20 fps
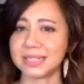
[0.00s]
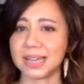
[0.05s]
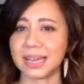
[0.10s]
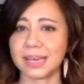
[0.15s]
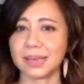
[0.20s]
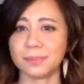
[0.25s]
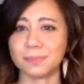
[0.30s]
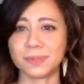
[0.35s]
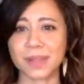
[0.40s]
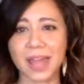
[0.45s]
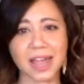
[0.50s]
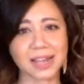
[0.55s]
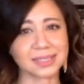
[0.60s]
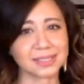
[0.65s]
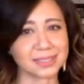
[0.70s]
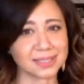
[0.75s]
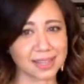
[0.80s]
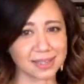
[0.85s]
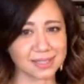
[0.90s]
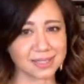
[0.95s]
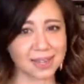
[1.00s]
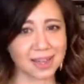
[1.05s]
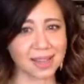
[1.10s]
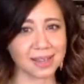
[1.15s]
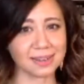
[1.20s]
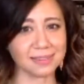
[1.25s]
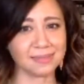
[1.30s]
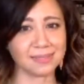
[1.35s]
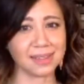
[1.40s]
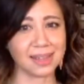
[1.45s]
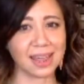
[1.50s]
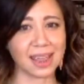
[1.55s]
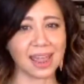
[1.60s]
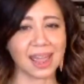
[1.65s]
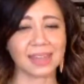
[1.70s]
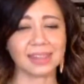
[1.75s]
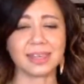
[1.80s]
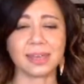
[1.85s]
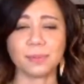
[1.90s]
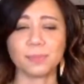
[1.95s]
day Black Sunday,
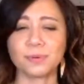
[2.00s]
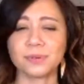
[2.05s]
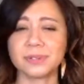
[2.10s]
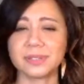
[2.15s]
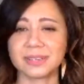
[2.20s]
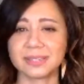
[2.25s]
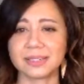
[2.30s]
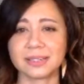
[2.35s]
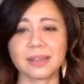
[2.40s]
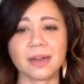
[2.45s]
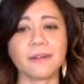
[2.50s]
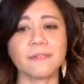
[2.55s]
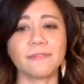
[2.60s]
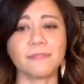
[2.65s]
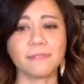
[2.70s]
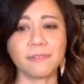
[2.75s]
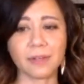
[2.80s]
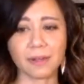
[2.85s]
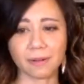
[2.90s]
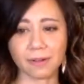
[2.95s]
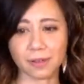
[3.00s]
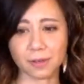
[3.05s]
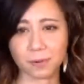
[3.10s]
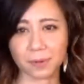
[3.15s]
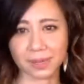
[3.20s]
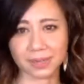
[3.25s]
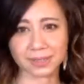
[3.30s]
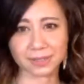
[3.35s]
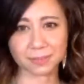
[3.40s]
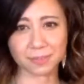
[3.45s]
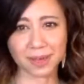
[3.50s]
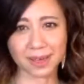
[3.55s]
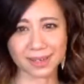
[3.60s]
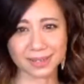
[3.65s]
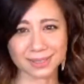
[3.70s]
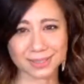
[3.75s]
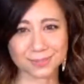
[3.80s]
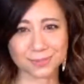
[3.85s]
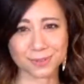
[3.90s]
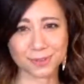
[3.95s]
and they predicted a very quick
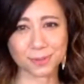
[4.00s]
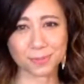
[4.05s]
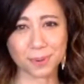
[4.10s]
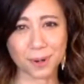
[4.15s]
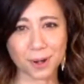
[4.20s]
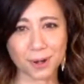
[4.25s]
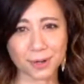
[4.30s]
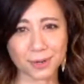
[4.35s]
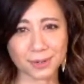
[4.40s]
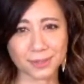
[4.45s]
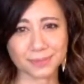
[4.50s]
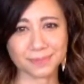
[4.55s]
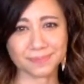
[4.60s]
demise for the park.